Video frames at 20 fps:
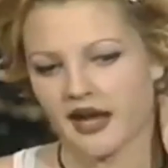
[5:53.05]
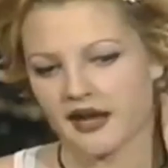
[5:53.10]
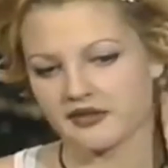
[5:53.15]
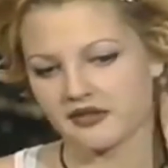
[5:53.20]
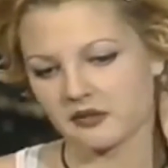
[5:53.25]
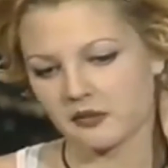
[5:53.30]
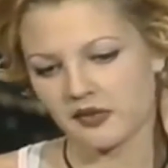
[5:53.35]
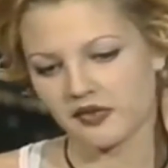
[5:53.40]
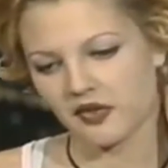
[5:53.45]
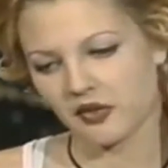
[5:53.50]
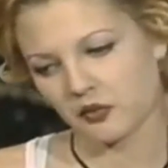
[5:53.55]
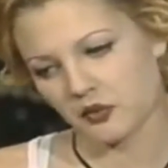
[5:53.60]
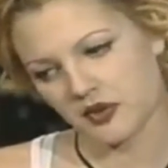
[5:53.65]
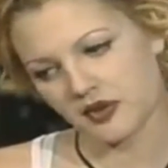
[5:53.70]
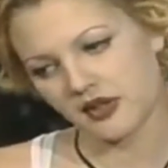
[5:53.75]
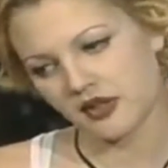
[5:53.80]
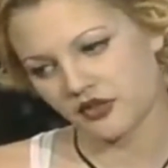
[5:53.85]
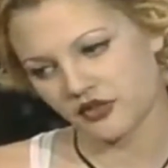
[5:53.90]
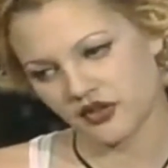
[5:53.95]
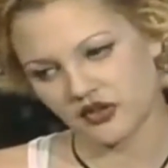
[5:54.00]
has. I mean, they
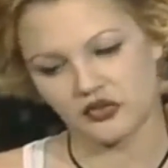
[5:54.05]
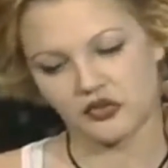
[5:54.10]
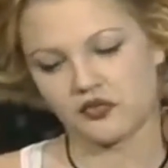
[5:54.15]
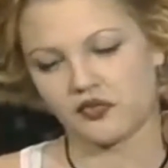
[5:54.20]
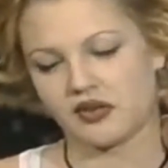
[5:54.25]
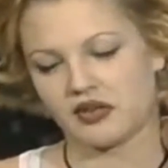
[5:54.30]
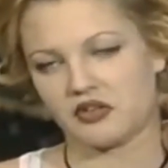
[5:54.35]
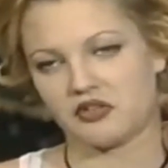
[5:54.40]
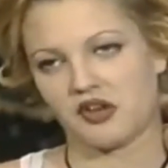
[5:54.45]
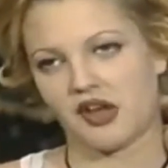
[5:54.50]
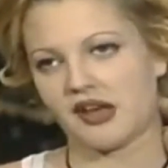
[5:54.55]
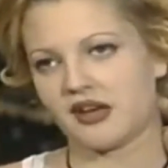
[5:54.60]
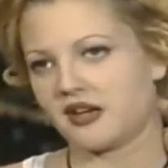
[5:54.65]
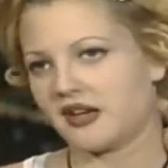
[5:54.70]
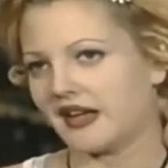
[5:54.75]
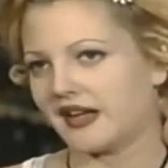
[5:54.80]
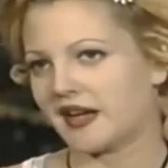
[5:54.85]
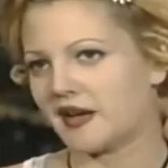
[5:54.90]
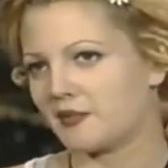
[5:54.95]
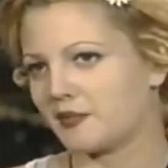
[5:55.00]
really just finished
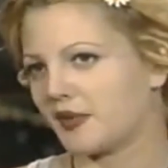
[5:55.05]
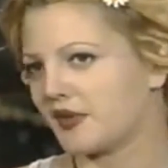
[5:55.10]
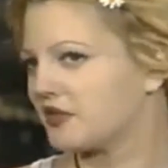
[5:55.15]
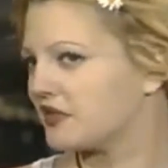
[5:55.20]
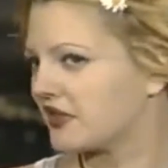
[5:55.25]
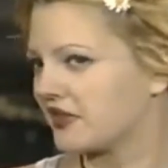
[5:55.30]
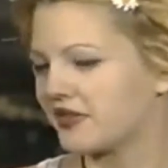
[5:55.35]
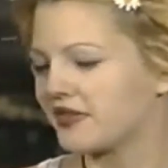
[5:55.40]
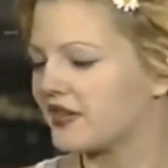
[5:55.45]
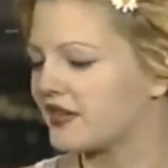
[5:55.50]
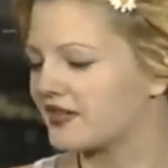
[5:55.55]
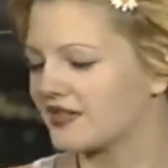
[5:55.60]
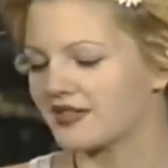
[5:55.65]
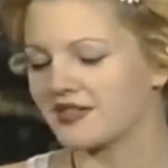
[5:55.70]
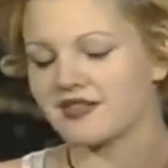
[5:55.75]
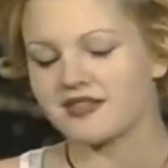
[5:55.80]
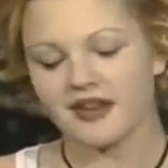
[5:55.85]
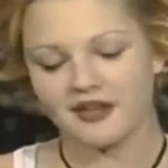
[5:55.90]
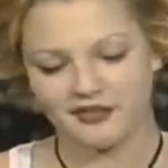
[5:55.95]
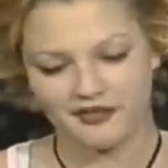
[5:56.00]
editing it, but this
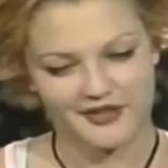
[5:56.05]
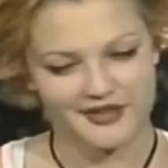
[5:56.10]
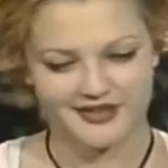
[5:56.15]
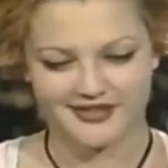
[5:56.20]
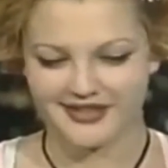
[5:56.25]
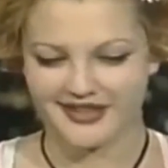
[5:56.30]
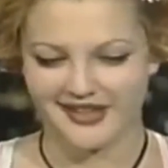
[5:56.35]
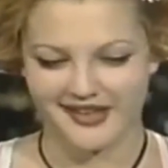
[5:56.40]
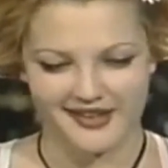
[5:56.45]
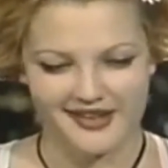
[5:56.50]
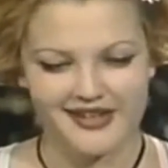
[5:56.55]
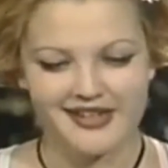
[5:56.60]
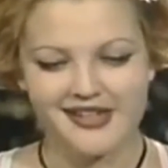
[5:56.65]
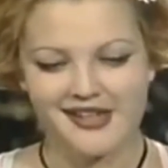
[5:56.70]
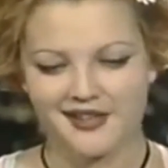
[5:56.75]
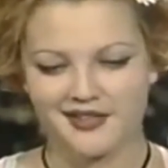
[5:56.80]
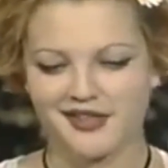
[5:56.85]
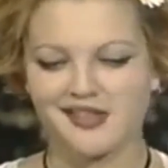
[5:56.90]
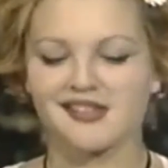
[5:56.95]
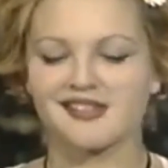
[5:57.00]
is definitely
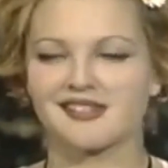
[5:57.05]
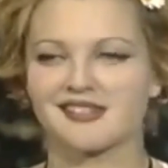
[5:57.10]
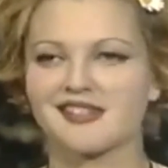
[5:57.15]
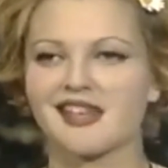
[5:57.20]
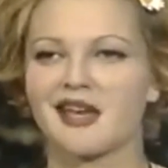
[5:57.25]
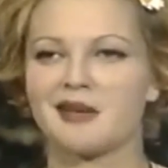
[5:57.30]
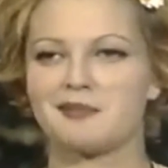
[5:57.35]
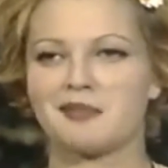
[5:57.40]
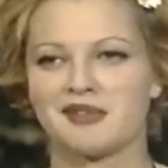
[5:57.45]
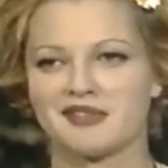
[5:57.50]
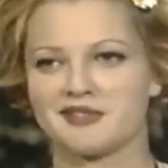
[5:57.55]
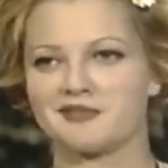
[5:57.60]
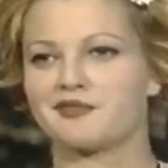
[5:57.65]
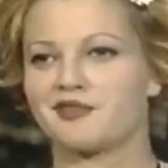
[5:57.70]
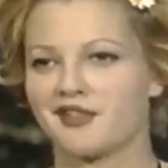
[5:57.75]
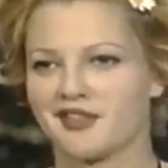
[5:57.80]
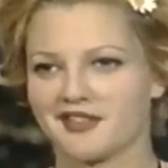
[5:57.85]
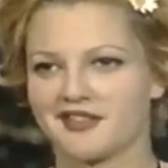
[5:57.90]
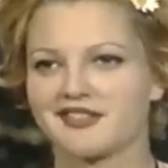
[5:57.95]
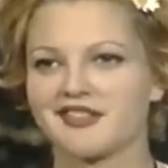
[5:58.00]
the escapism
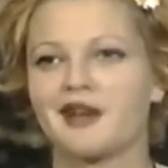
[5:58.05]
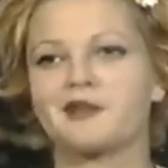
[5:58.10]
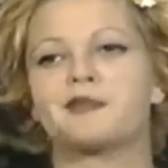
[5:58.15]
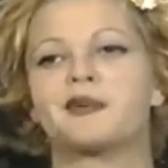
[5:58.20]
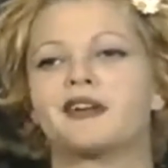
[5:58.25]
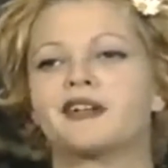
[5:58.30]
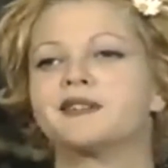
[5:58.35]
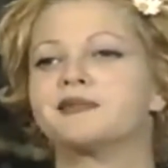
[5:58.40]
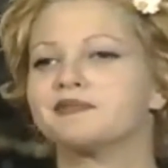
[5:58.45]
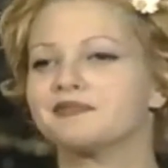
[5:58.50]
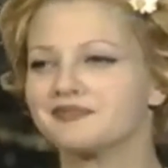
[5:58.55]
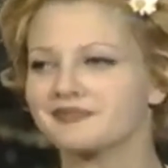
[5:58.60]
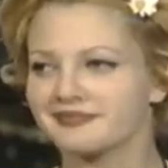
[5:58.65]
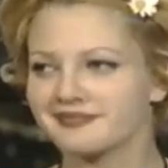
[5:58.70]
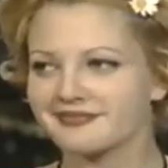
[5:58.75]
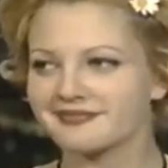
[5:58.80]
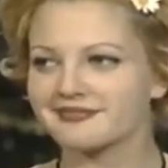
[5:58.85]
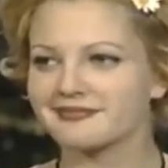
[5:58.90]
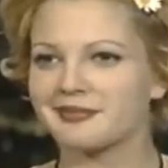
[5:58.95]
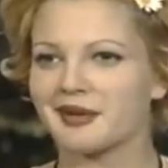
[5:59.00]
for the summer,
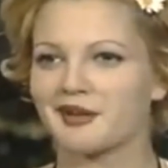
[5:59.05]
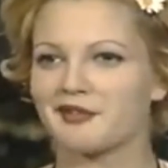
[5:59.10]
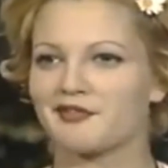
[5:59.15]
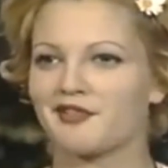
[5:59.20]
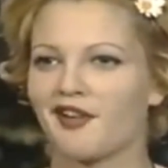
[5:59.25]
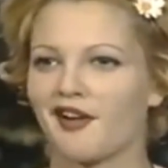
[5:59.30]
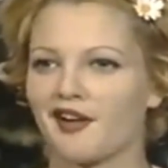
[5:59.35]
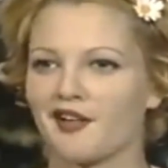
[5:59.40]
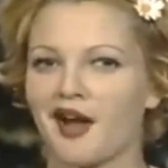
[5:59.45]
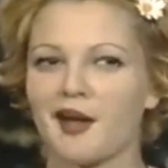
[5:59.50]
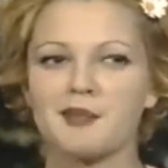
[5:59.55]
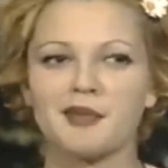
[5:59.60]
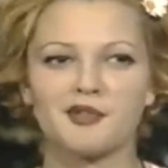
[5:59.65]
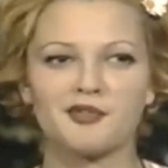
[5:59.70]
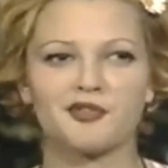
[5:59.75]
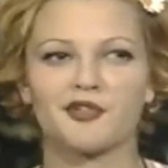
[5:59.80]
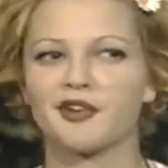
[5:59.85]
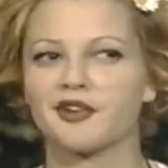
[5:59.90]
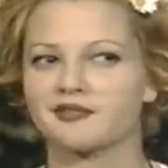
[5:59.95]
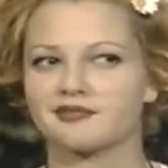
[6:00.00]
by far. I mean,
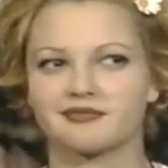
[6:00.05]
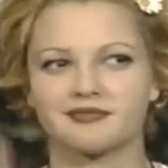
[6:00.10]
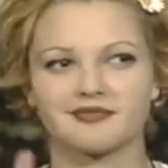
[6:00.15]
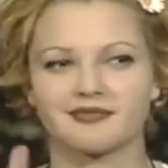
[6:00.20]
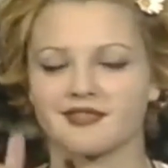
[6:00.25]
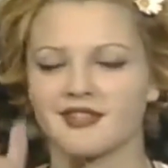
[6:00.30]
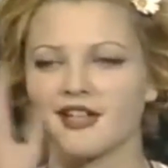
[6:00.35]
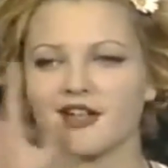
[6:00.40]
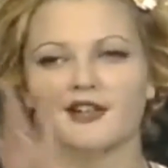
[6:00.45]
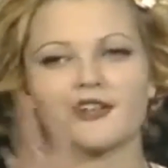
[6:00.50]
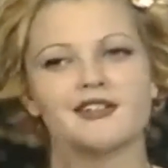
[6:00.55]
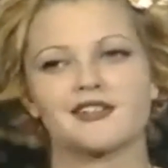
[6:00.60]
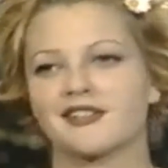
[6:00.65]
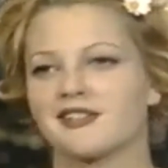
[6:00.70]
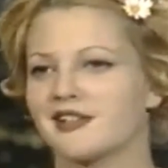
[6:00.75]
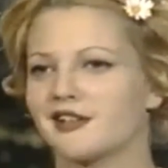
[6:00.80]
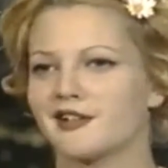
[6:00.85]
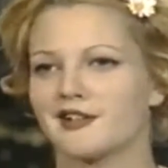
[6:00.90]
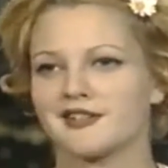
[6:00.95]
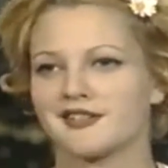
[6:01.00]
for years
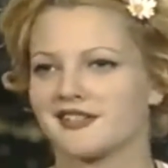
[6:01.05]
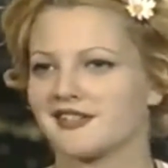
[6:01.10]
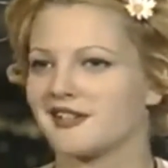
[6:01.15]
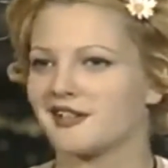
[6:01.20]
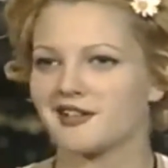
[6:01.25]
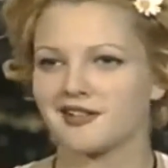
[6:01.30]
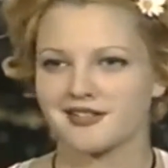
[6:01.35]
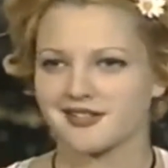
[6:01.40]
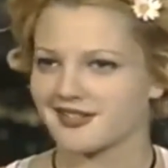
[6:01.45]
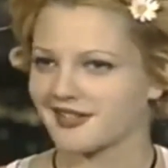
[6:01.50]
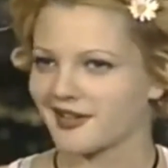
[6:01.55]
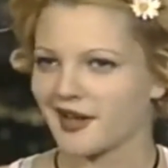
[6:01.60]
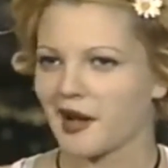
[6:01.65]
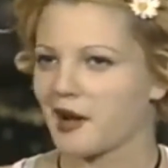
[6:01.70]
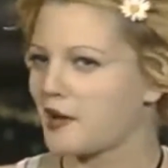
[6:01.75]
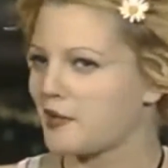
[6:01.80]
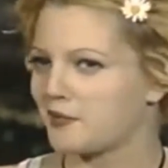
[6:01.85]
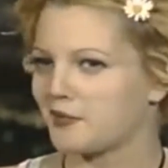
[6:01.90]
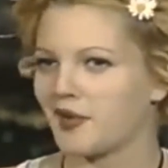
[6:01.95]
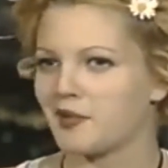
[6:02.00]
and years and years to
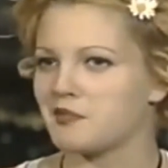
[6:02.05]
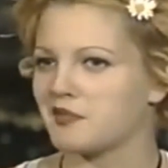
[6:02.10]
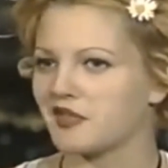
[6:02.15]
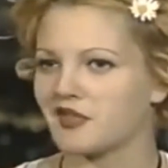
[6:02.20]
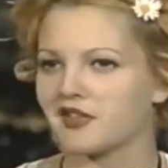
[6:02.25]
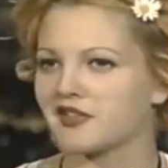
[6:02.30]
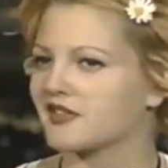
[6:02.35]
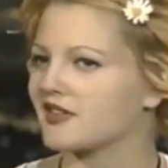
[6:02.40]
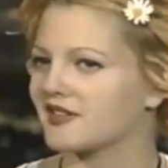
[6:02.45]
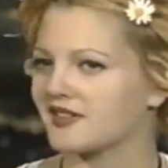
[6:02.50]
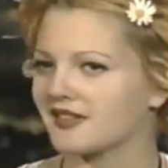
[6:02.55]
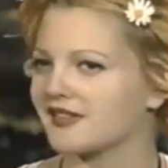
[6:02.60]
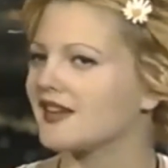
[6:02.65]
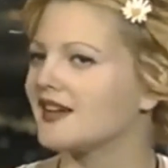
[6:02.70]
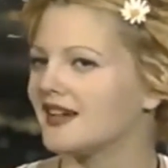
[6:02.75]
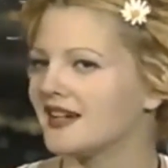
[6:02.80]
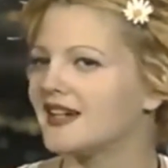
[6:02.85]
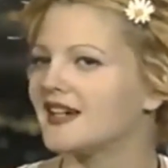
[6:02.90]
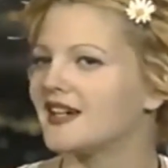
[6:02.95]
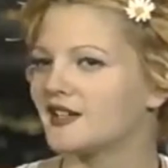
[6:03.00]
come. I mean, this is
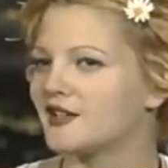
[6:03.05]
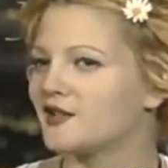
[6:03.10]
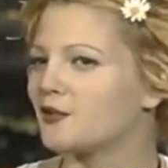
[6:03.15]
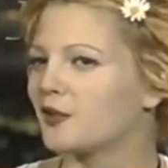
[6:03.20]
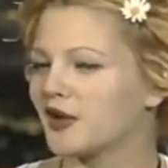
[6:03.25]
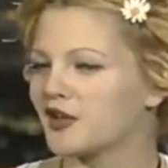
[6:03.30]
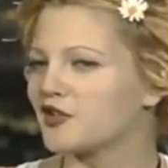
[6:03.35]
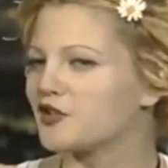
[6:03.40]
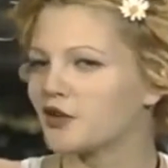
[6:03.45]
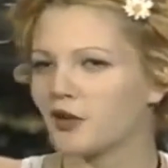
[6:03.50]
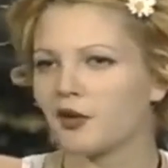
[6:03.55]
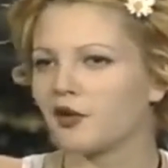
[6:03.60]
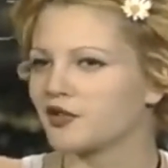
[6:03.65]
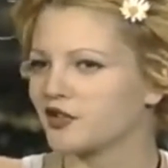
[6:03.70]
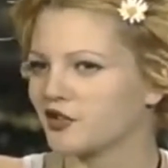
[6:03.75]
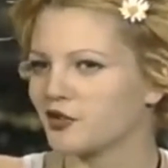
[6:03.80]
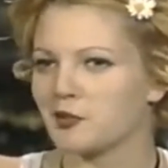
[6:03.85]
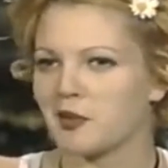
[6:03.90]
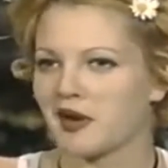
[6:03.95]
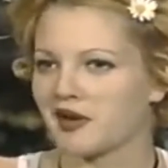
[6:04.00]
what Joel
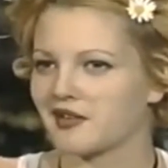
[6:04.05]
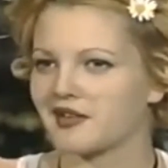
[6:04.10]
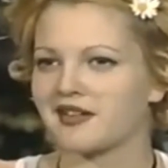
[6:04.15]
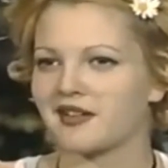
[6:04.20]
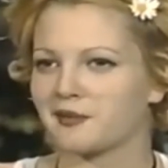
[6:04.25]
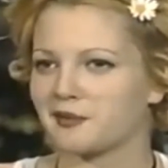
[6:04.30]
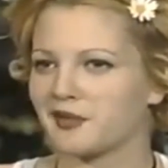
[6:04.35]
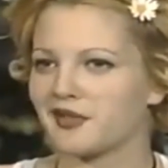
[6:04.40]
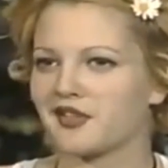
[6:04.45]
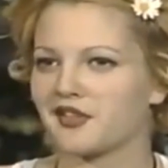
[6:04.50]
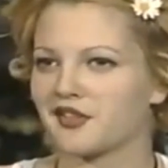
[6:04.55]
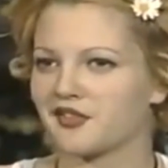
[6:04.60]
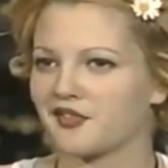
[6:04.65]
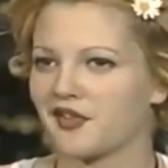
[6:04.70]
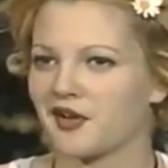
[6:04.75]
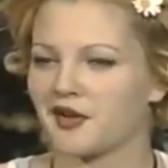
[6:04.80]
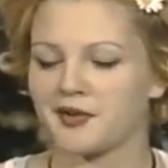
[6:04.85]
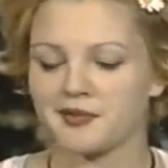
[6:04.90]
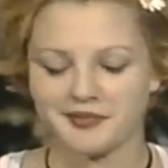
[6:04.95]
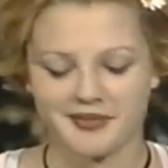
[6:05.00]
Schumacher did with this
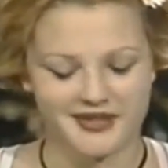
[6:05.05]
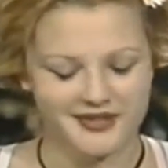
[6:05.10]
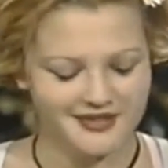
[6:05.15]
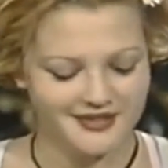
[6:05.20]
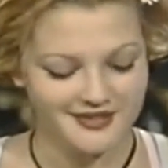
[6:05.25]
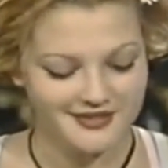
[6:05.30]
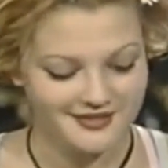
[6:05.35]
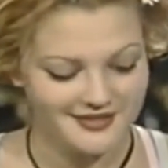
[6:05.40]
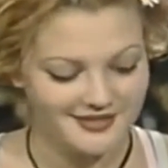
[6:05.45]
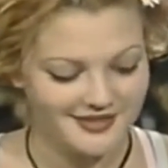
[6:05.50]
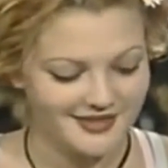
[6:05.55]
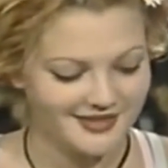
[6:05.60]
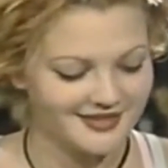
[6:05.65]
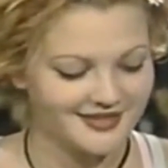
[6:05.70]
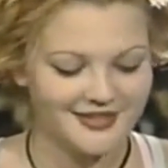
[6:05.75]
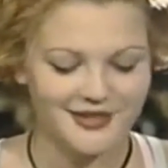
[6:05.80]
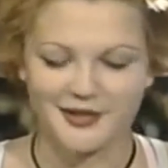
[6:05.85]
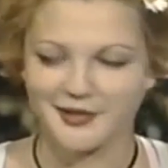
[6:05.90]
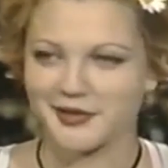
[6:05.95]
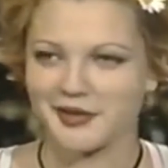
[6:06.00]
film is
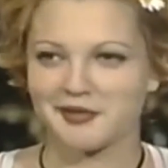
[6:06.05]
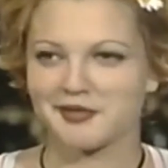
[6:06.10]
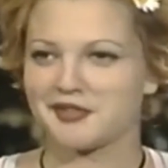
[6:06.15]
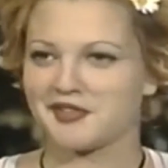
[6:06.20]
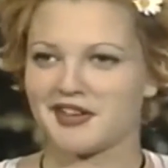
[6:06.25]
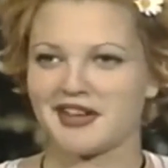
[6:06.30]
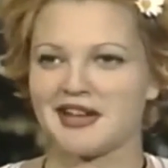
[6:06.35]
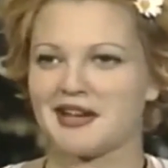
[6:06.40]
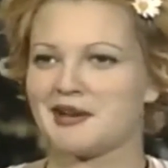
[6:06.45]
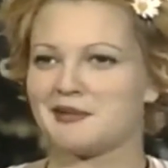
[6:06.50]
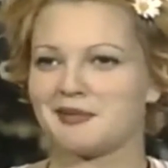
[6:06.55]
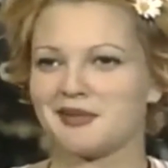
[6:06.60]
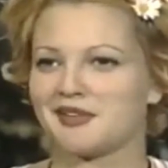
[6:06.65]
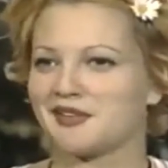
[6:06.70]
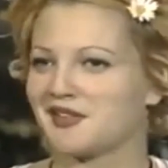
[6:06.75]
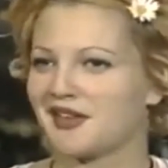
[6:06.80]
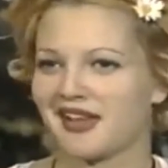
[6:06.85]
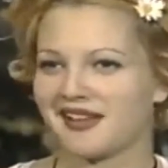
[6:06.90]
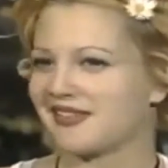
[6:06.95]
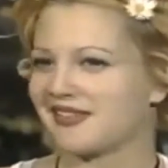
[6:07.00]
kudos to him. It's